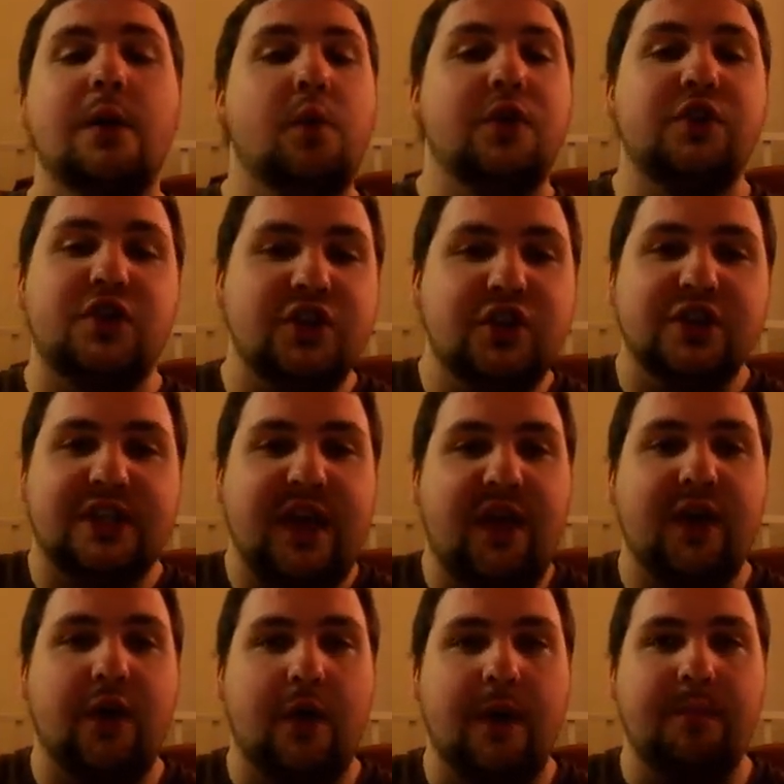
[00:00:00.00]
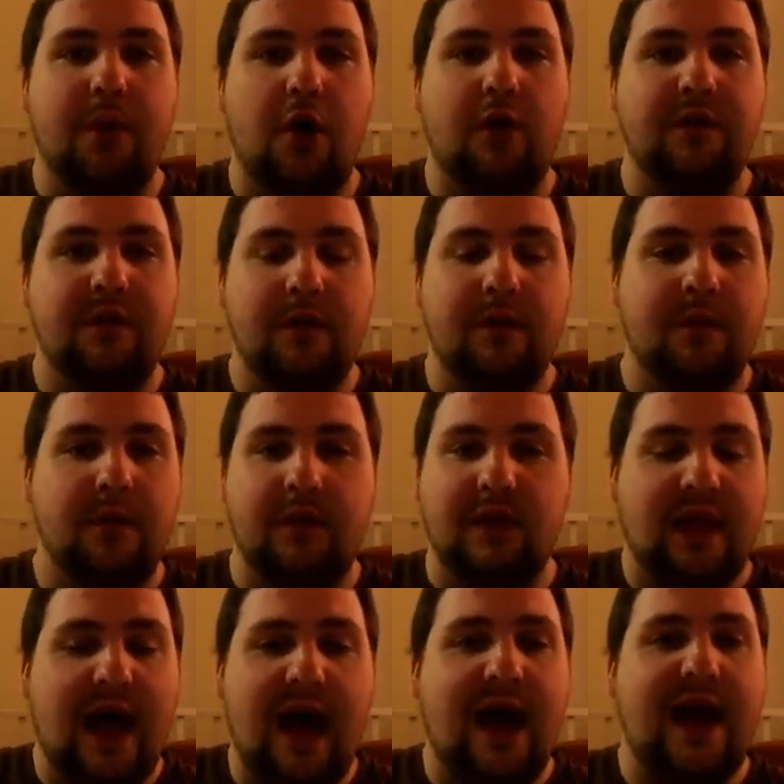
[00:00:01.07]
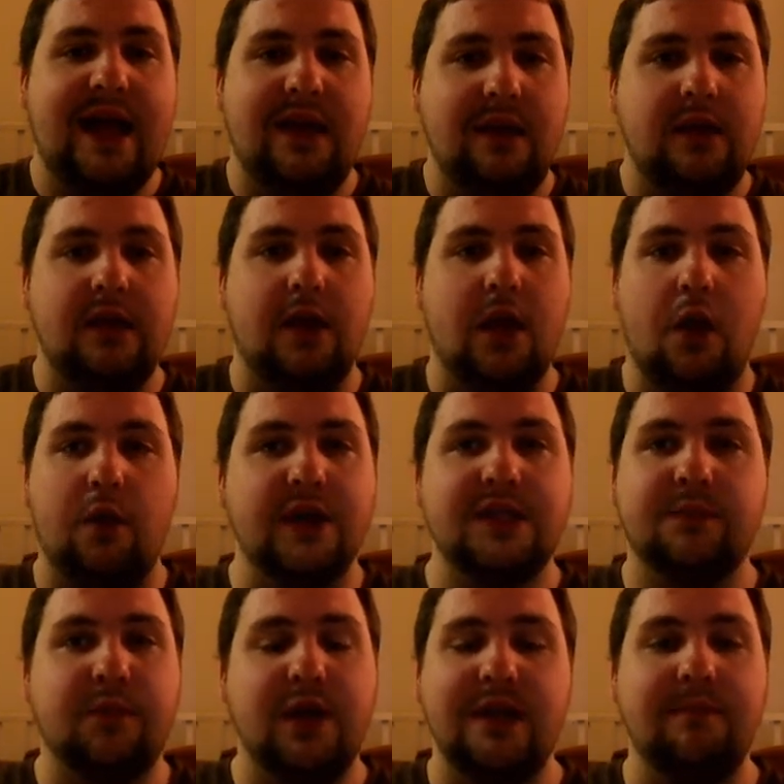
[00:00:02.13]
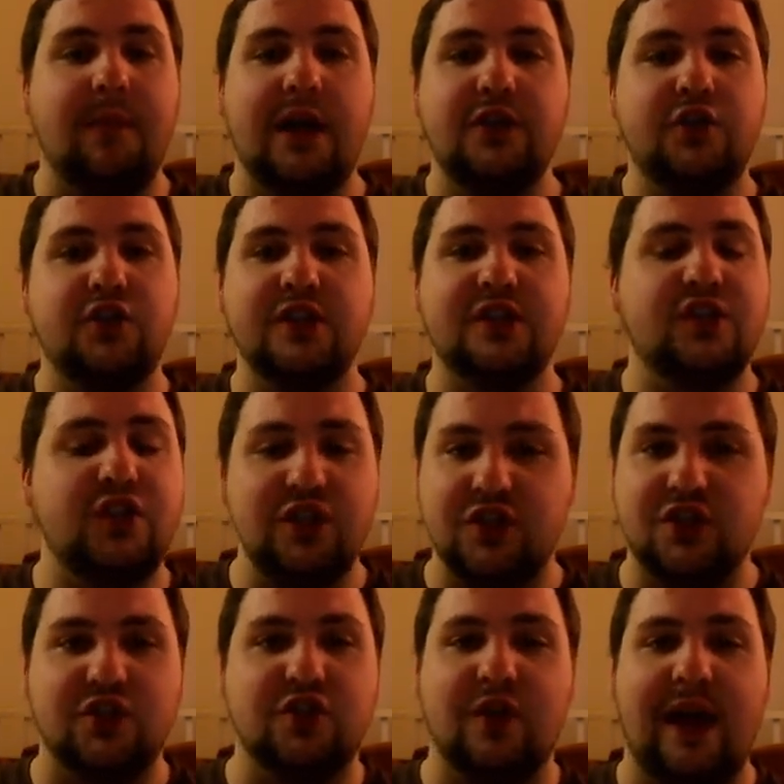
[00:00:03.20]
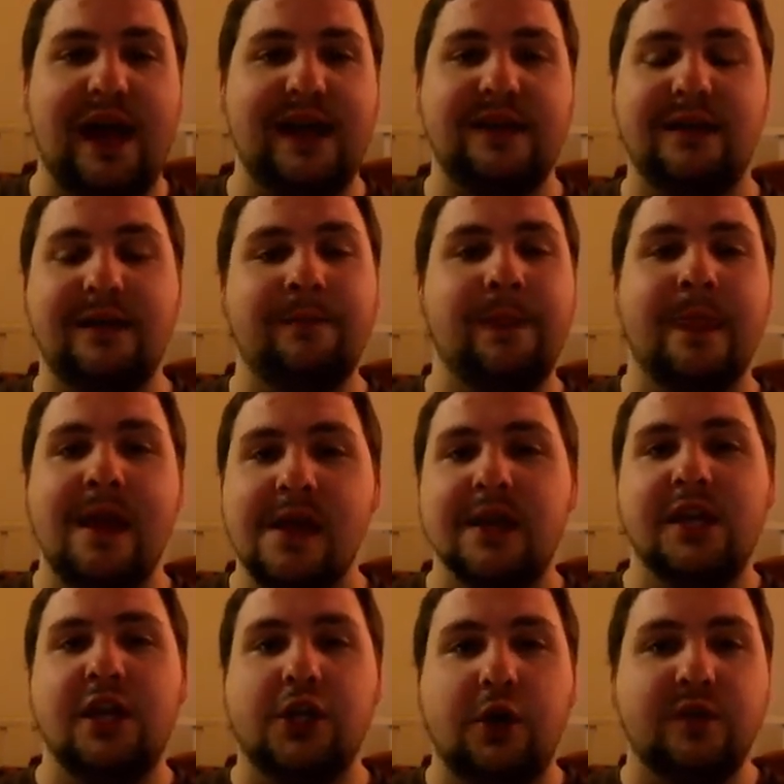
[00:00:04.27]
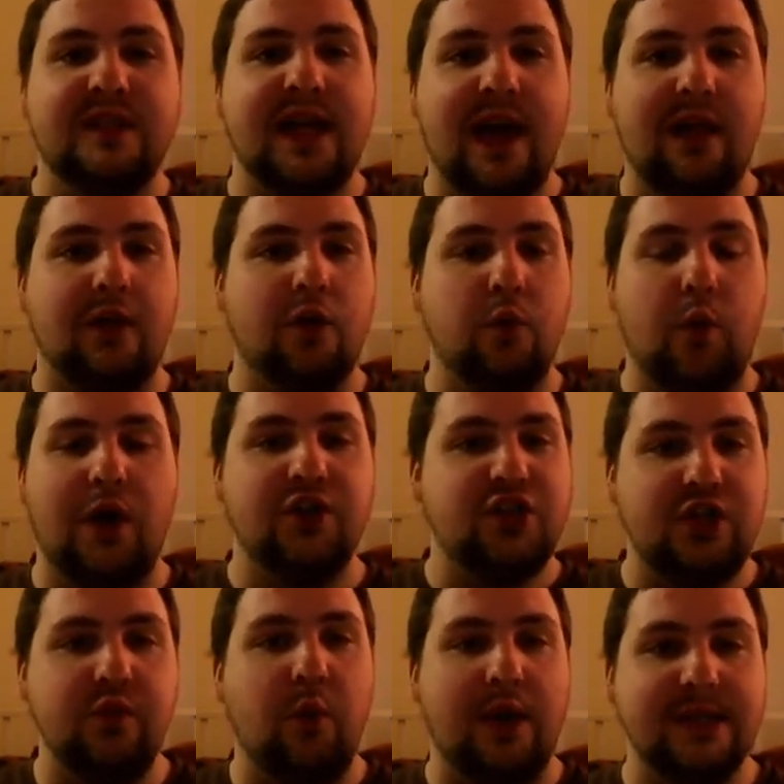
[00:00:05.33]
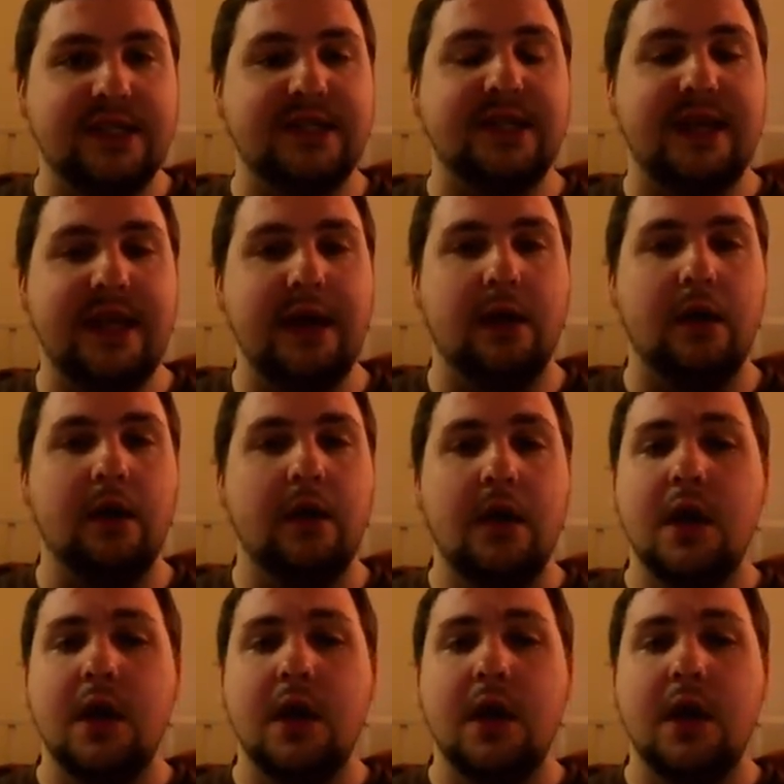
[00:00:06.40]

When she's just telling her a bald lie. You know, it's pretty much just she's just trying to, you know, tell her what she wants to hear.